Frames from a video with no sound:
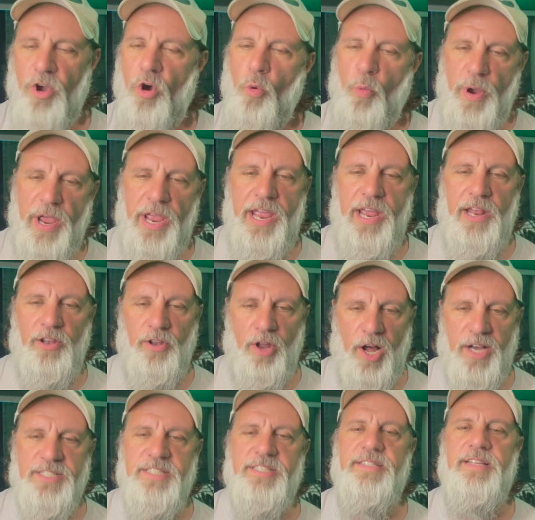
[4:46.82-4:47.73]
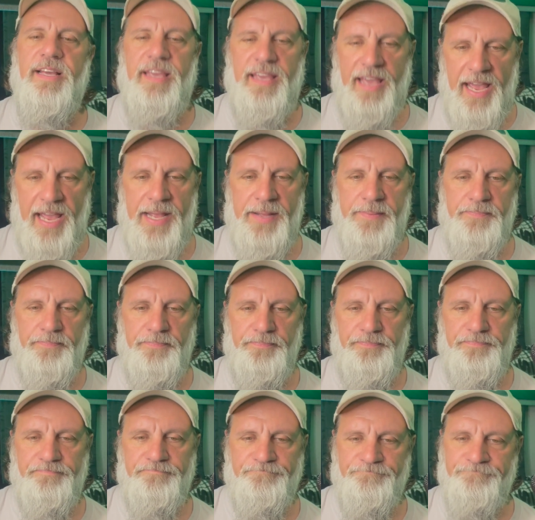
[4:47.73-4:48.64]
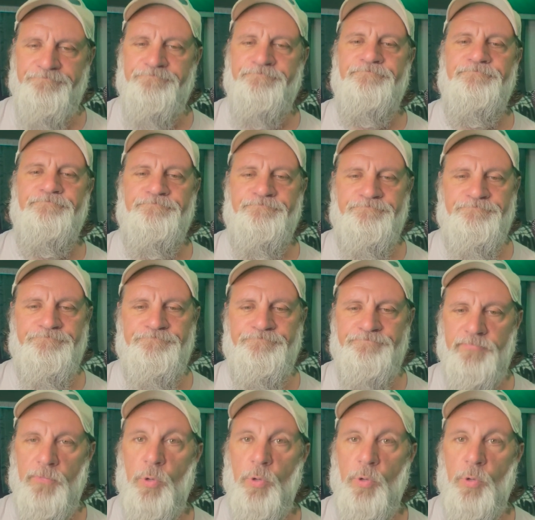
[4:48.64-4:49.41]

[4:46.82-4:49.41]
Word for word: we lost the game. Hmm.